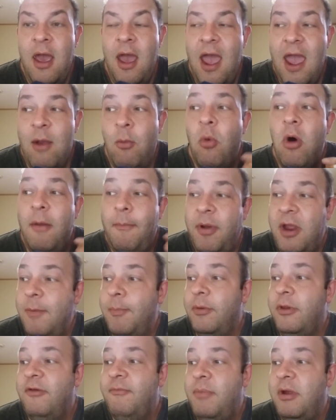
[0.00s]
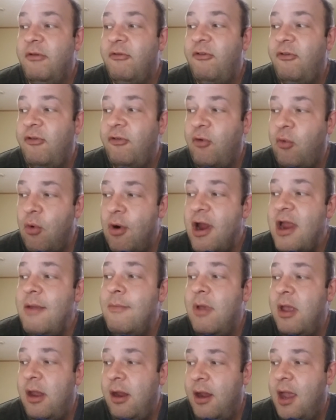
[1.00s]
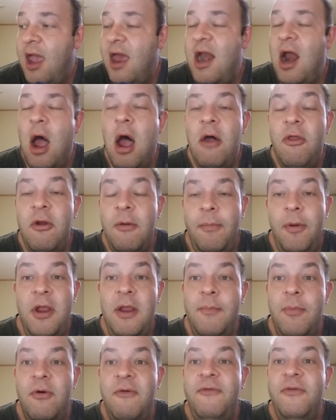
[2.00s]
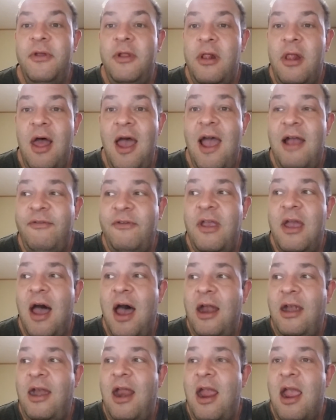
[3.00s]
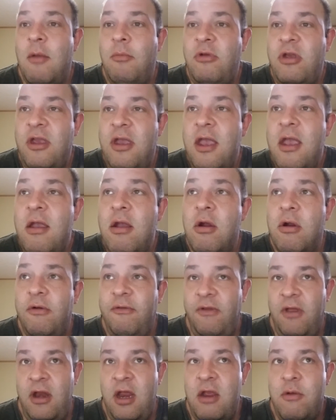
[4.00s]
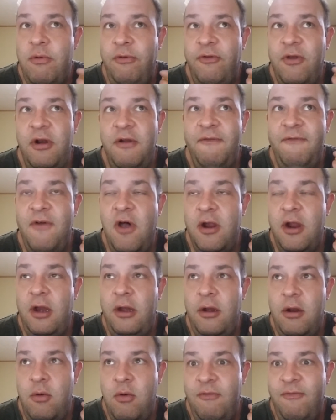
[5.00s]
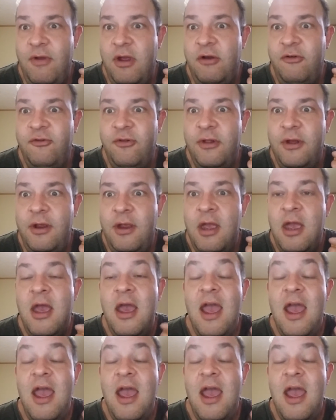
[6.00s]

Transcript: And what people have been screaming at other people for the last goddamn years that he was going to fucking do eventually,